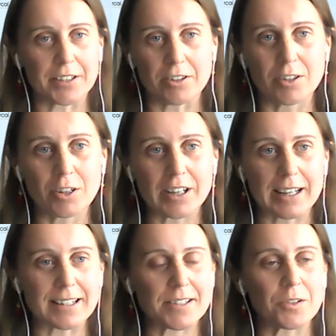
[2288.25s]
and you're looking
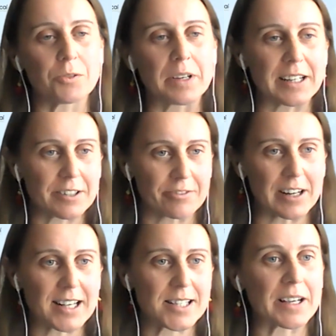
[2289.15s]
at so many different
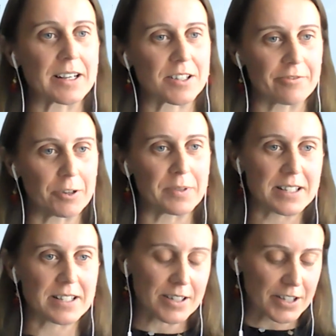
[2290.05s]
aspects of your
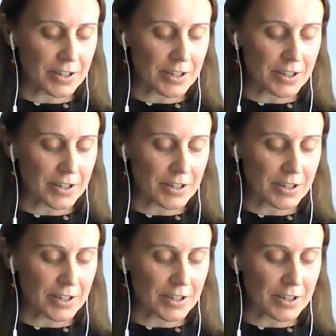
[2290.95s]
business.